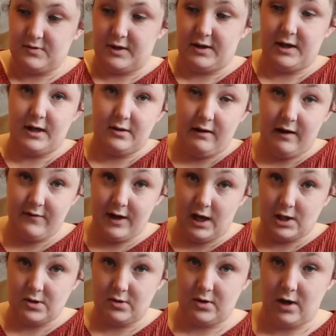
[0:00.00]
wondering, I don't have an
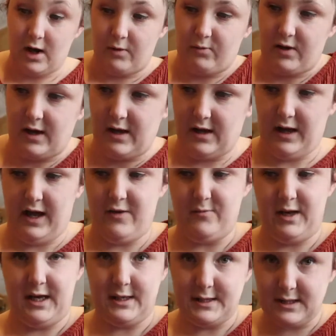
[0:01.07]
actual crock pot. I have my
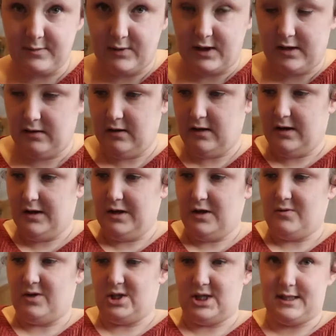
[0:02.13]
Instapot,
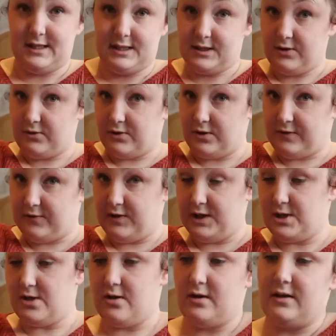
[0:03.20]
which has a slow cook
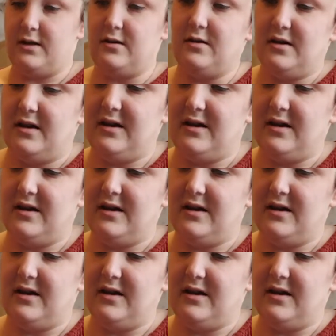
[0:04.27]
feature on it.